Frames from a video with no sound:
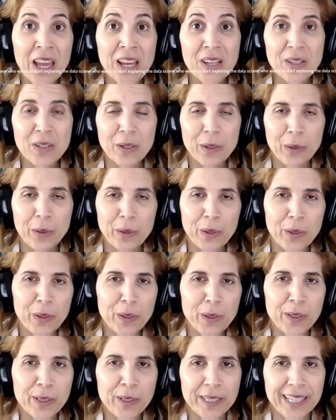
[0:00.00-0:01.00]

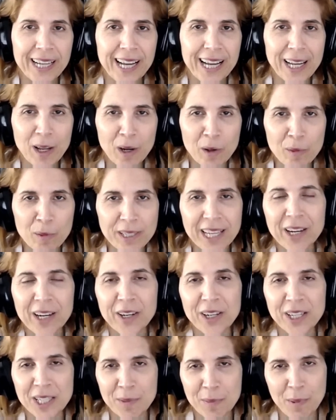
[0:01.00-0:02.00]
So I always
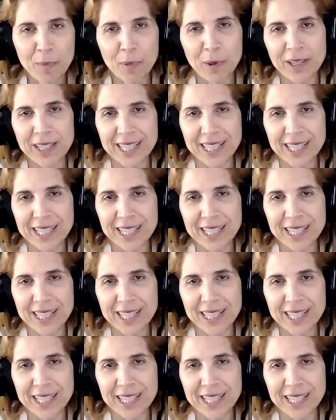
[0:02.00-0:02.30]
encourage people,